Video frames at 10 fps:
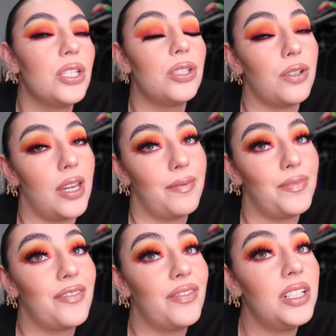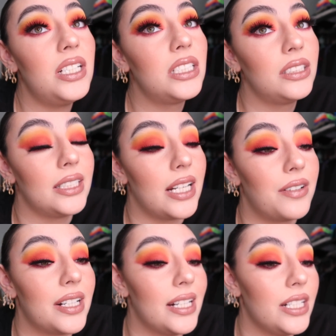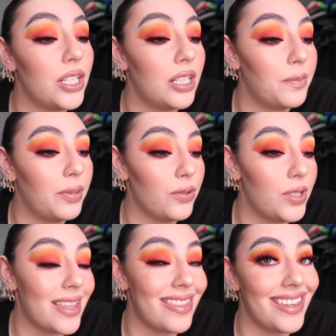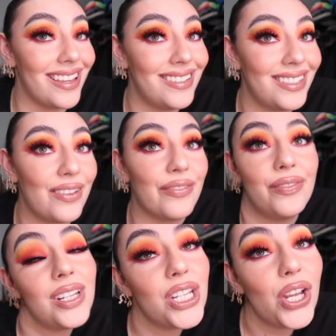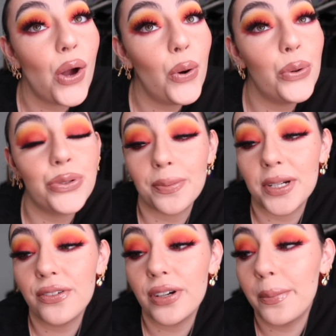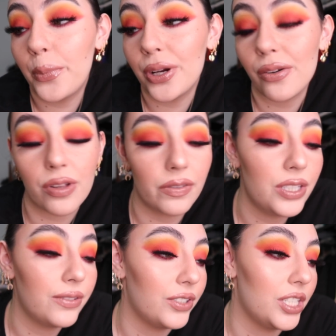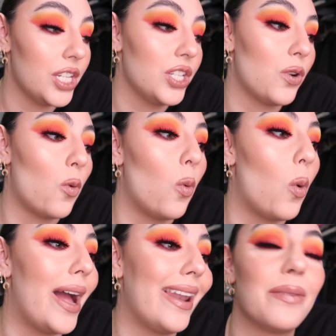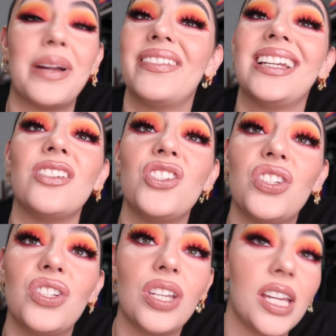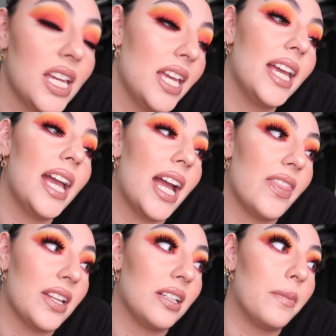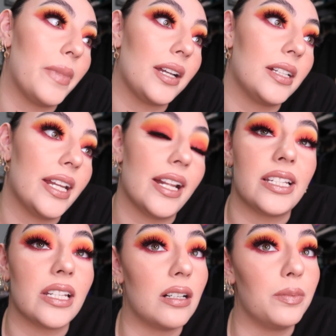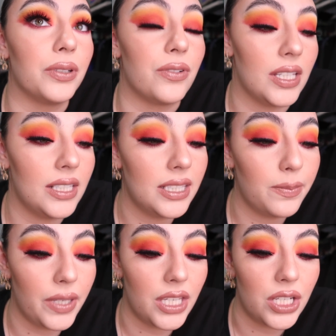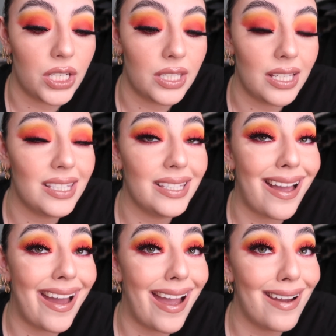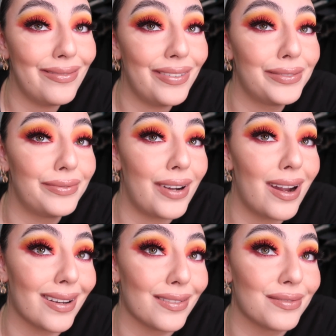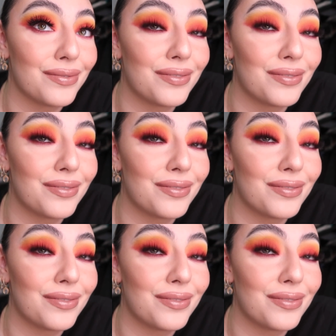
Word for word: So yeah, I'm very hungry now, and I need to upload this video. So I'm gonna import all this footage while I'm having lunch, and then come back and edit and upload this because it's half fun.